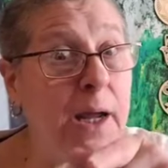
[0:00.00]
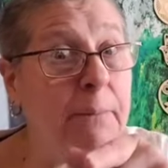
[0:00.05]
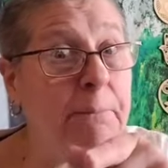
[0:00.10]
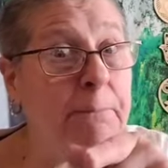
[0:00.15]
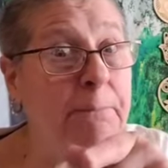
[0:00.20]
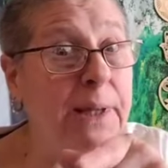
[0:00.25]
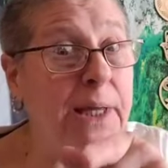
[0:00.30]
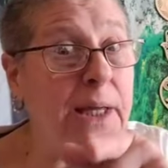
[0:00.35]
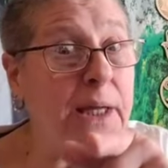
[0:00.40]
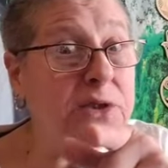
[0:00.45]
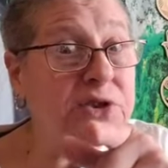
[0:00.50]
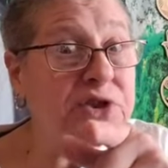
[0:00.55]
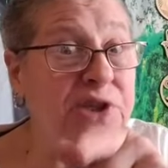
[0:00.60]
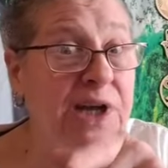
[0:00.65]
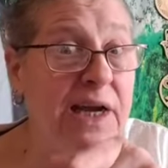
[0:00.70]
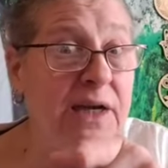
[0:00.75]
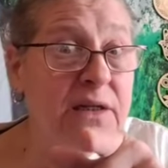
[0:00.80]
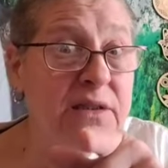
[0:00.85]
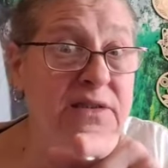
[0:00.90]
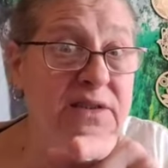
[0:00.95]
am being
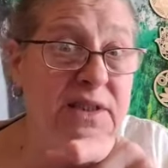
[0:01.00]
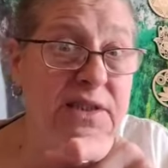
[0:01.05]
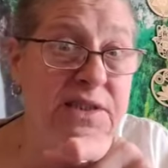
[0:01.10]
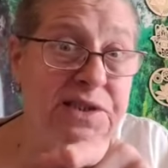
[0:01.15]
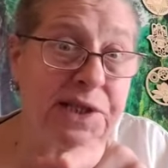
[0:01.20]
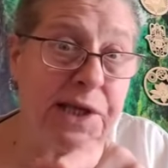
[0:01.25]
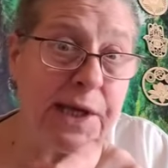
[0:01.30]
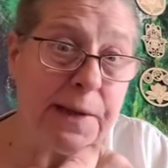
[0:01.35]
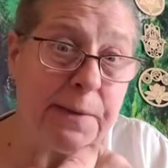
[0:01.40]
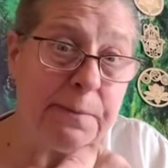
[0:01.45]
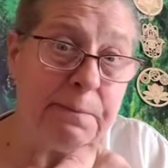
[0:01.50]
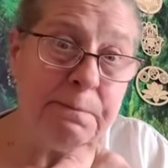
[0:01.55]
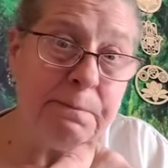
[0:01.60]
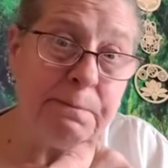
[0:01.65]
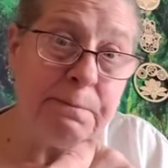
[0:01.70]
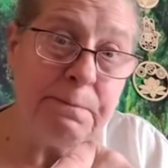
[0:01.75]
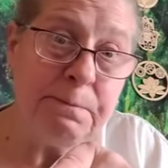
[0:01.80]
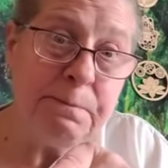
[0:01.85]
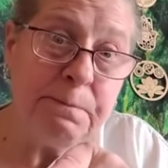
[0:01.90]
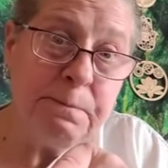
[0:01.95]
channeled to say.
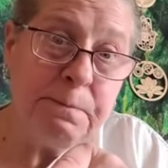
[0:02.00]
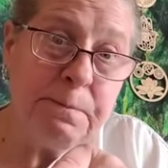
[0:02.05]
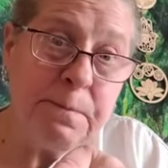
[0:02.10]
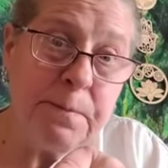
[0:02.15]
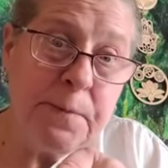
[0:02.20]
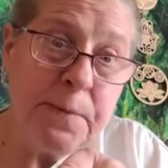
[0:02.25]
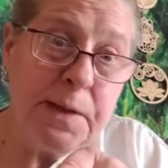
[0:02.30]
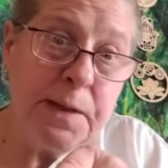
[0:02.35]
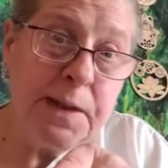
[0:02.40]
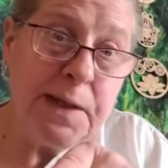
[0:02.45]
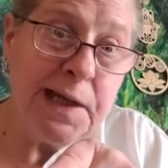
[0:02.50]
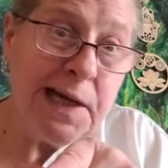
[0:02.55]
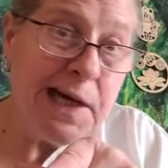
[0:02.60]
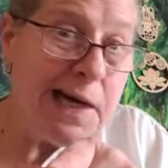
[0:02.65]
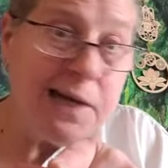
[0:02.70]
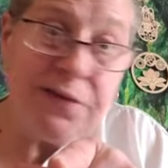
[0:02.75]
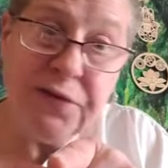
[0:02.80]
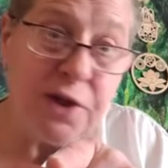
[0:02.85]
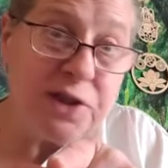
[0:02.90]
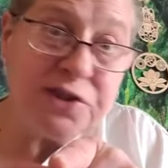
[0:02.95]

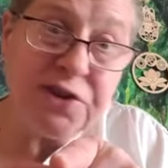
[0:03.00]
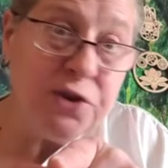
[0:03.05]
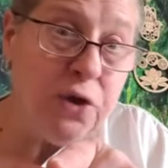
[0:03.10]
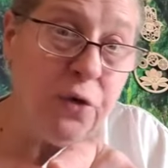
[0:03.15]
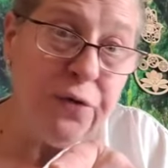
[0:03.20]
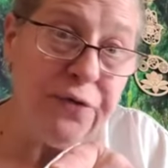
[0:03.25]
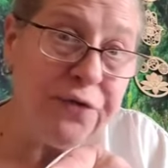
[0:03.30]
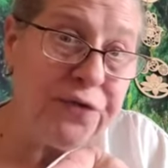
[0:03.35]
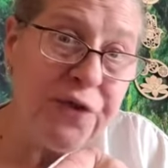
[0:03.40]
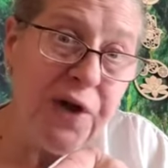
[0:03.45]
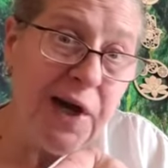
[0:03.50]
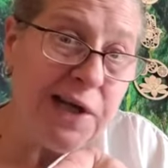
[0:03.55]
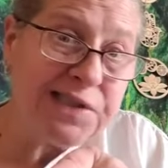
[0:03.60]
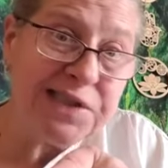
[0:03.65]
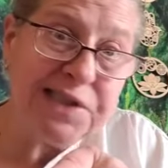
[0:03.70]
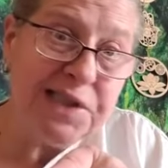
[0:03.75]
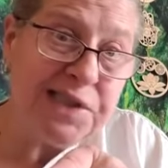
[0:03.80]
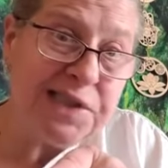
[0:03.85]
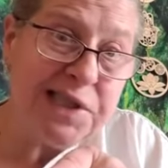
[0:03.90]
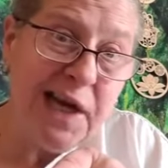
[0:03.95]
There's no
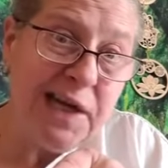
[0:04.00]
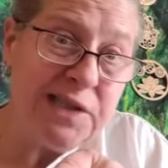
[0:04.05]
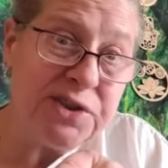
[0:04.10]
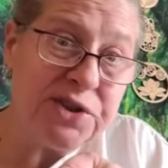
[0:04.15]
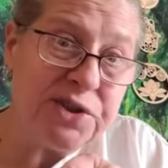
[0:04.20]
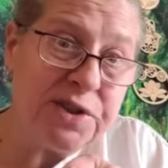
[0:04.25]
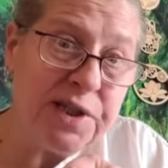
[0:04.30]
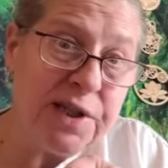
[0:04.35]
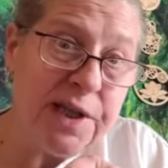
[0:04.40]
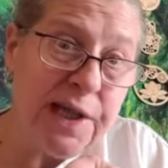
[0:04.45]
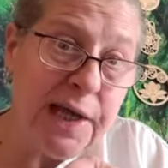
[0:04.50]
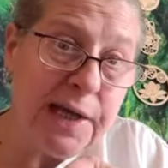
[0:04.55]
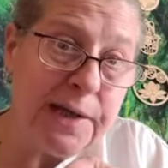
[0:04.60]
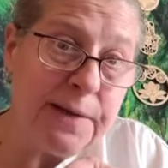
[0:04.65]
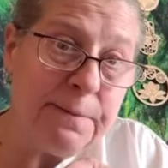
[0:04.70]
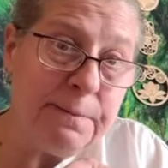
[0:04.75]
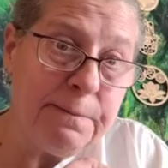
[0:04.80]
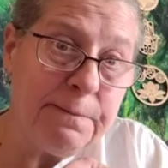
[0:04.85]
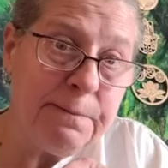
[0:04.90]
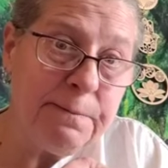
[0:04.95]
thoughts attached to that.
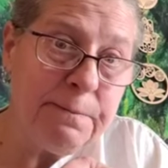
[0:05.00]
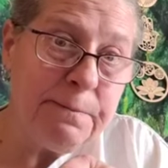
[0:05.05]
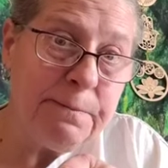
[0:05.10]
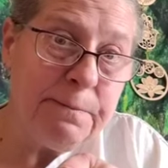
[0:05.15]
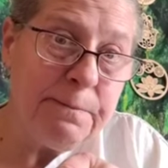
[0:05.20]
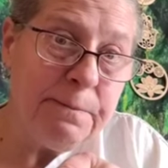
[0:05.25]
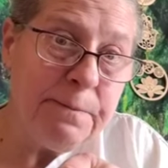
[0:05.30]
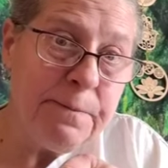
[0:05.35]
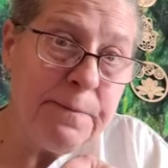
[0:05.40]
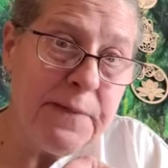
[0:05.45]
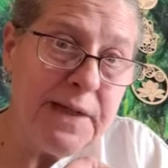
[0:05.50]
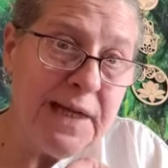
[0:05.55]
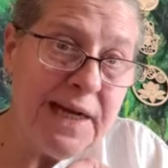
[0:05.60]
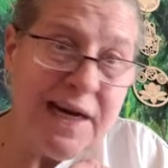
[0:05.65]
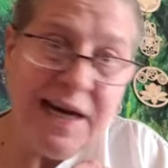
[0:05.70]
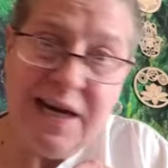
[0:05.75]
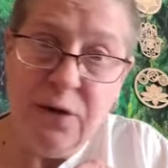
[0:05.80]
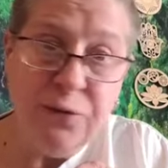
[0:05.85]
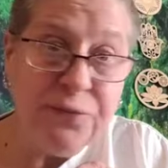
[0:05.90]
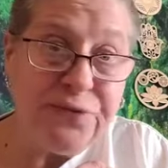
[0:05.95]

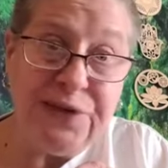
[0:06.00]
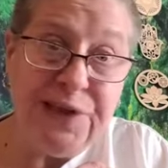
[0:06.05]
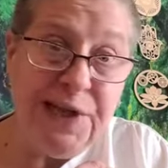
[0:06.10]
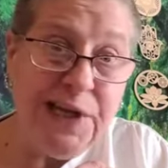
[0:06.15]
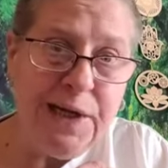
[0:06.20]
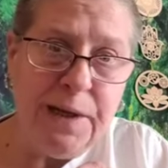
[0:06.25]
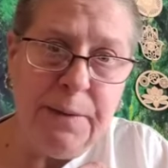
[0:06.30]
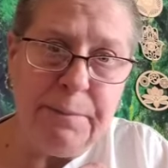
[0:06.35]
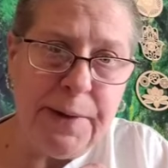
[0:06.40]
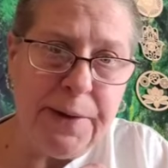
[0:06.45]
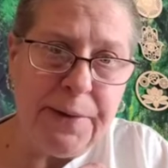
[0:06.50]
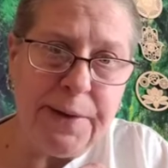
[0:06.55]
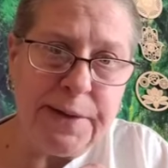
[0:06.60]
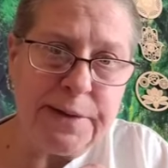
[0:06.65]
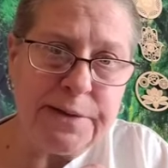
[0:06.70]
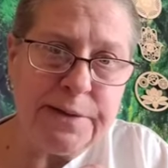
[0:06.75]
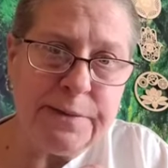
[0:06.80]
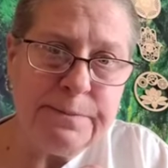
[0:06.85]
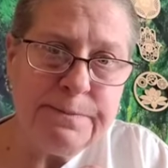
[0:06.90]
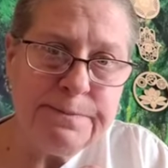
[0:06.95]
I don't think about
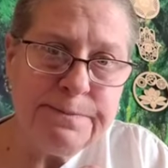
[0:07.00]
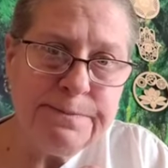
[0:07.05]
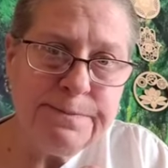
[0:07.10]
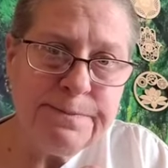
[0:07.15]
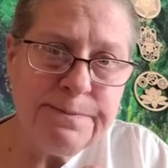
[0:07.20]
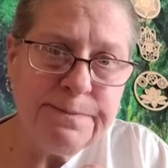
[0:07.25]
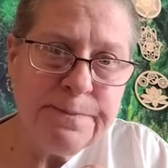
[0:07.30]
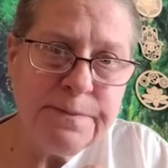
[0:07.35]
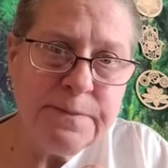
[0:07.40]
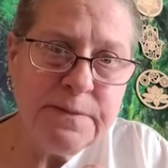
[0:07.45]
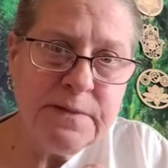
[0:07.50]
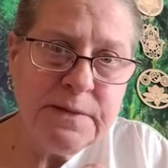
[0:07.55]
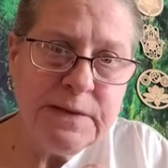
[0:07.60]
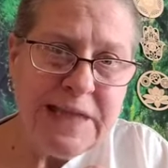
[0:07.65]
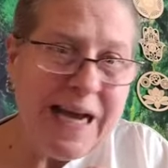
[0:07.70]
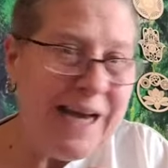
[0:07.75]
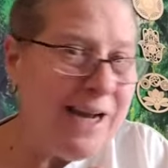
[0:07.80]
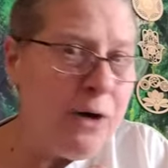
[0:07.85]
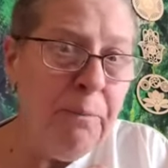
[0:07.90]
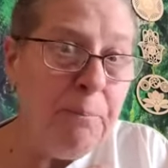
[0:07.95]
it.
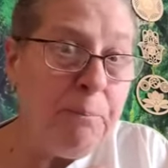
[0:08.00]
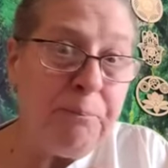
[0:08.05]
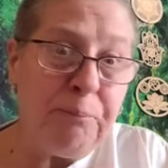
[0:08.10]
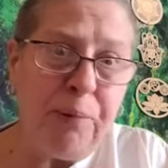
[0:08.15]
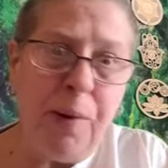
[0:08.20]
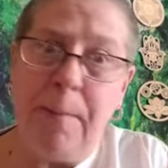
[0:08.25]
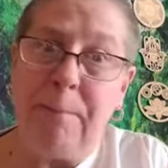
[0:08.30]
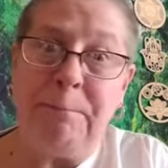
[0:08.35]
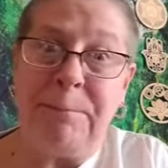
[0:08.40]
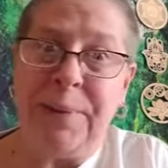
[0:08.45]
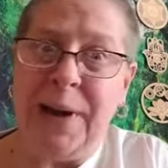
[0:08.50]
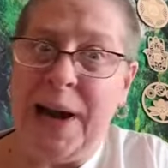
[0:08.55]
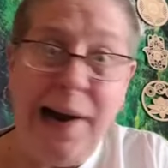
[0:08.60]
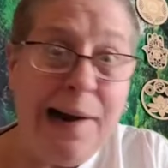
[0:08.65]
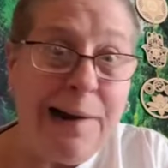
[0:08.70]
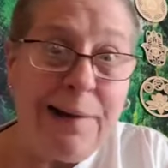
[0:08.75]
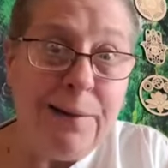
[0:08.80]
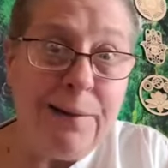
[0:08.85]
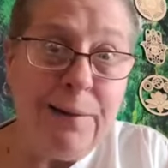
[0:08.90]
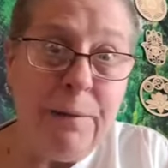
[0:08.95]
I don't
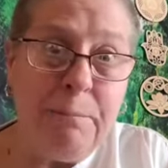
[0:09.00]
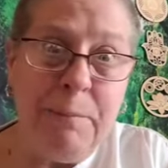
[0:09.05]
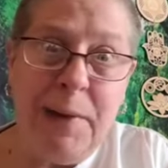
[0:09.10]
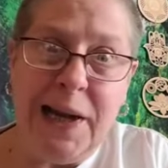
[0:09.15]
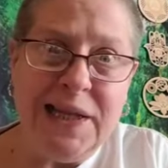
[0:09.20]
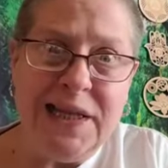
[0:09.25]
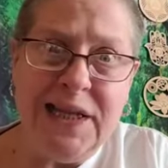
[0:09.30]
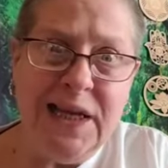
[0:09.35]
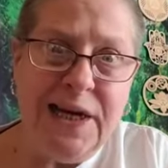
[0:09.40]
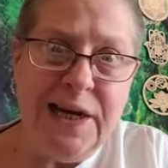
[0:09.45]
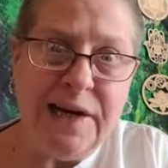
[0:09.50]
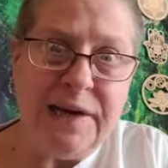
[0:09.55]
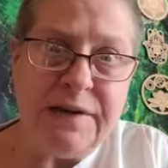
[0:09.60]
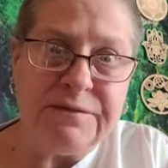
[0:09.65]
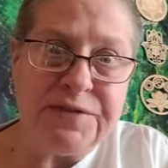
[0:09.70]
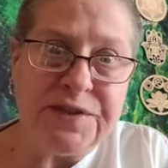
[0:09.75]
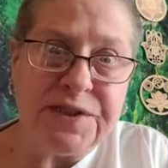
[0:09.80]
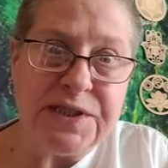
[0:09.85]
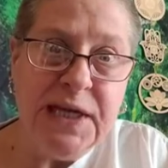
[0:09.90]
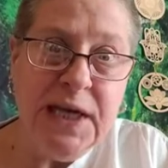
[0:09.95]
prepare my
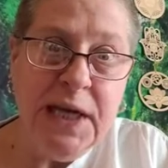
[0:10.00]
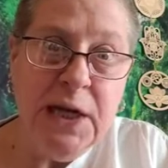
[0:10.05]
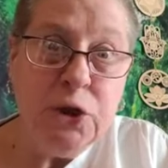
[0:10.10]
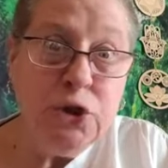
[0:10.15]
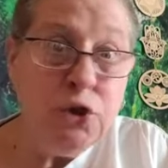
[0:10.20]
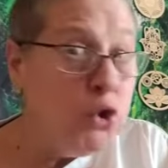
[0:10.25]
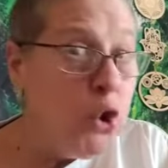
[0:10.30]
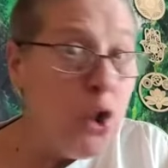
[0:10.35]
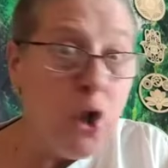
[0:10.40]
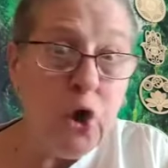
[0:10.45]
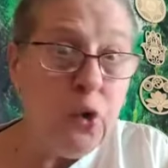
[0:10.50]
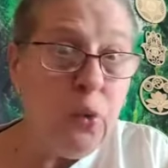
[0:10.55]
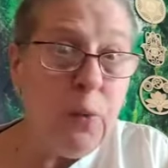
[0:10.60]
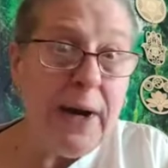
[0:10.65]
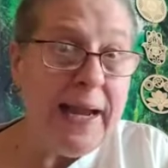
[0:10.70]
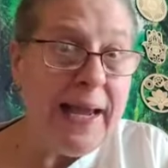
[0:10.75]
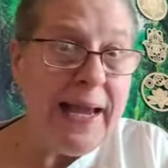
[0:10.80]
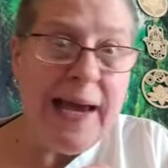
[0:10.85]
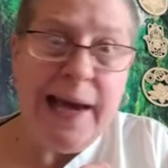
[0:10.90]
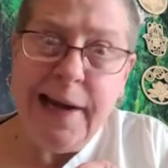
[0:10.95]
lives, nor do
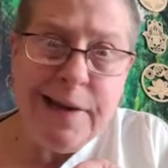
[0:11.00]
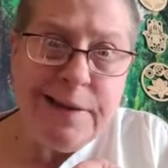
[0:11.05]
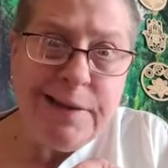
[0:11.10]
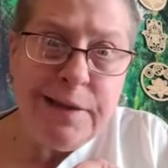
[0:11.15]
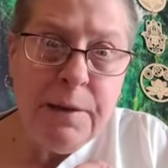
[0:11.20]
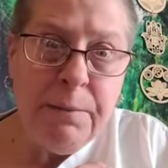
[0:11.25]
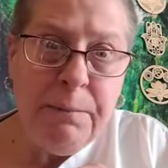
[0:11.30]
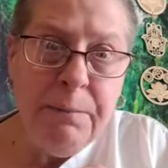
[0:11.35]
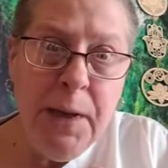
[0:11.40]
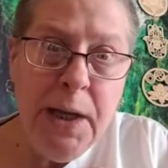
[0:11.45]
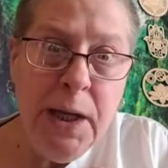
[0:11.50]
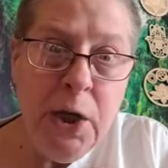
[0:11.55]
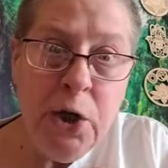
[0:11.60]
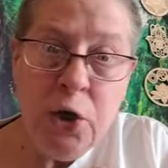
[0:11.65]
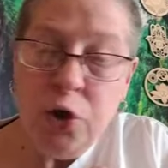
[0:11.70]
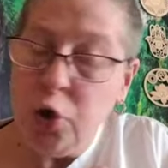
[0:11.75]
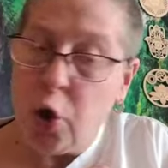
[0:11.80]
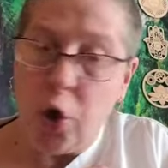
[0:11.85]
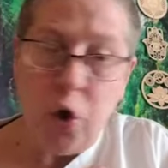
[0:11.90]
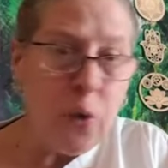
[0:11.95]
I edit them,
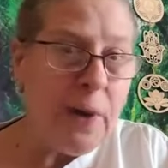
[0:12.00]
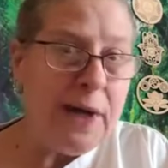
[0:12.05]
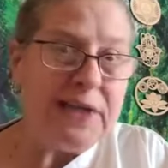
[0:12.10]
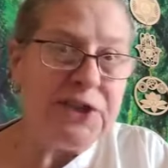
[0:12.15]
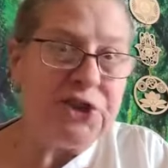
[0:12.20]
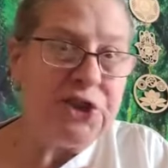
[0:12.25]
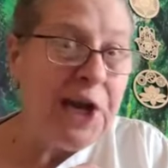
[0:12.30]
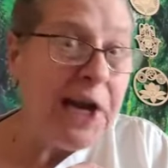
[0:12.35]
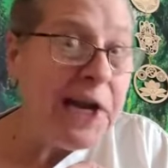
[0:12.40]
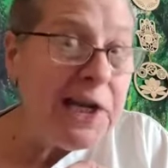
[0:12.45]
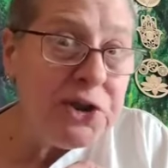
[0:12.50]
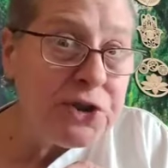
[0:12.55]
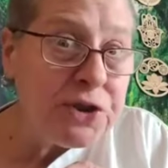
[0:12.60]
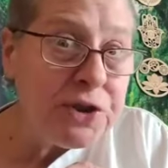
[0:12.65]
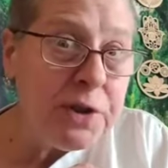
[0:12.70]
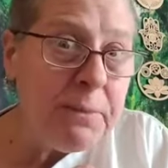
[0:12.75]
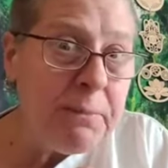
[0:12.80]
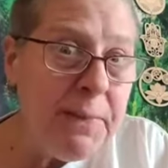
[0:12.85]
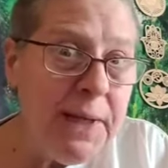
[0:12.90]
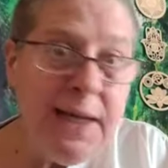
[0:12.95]
nor do I change
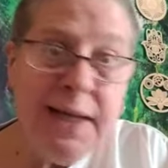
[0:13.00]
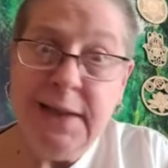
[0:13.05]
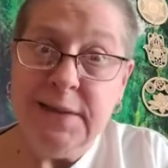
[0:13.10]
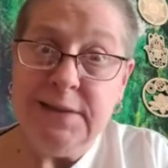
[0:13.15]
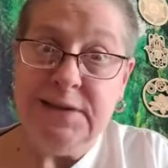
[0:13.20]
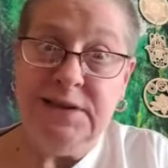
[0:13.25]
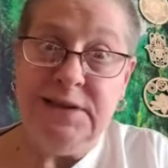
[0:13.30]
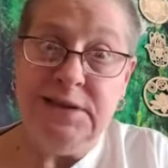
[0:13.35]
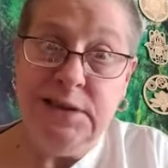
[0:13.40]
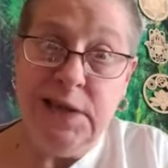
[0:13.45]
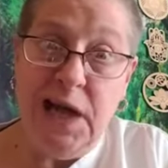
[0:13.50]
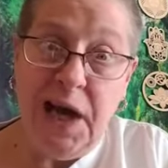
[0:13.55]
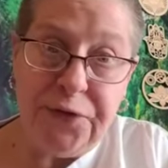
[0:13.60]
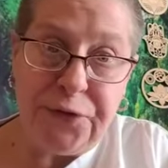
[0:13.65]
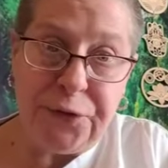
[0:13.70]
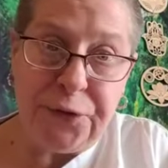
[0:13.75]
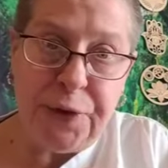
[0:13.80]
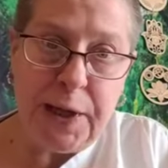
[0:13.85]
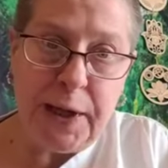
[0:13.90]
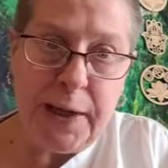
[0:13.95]
them,
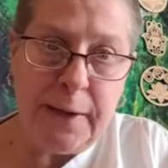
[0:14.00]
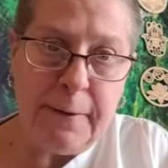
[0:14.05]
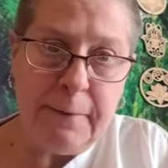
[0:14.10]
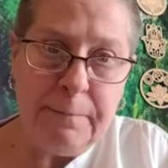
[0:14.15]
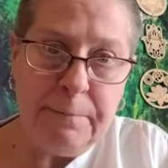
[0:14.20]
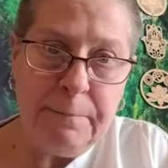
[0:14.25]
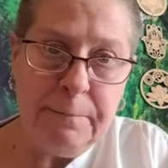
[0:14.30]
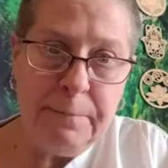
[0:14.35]
nothing.